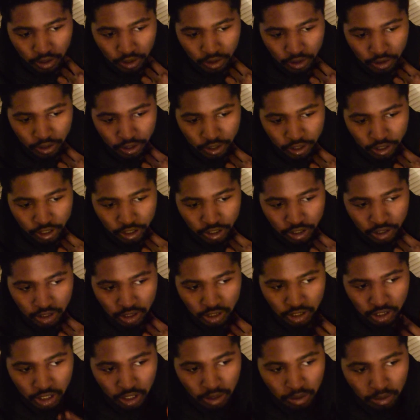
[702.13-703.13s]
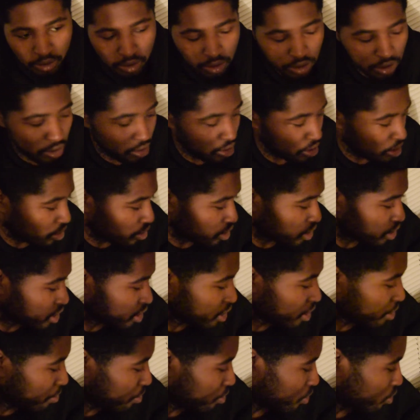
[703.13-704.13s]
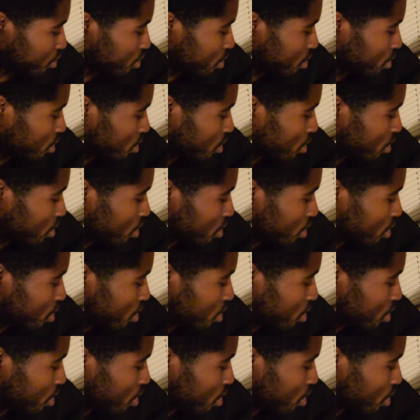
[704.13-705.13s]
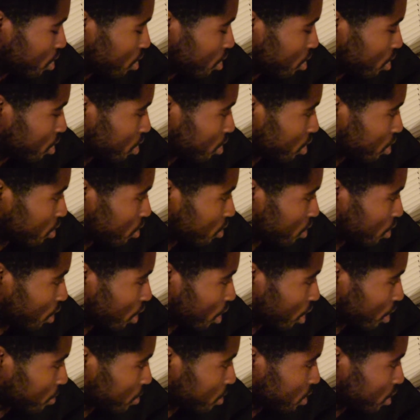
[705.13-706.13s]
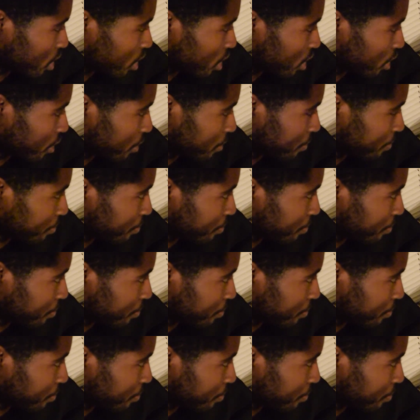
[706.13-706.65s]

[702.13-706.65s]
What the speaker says: these, you know, the symbols. You know what I'm saying?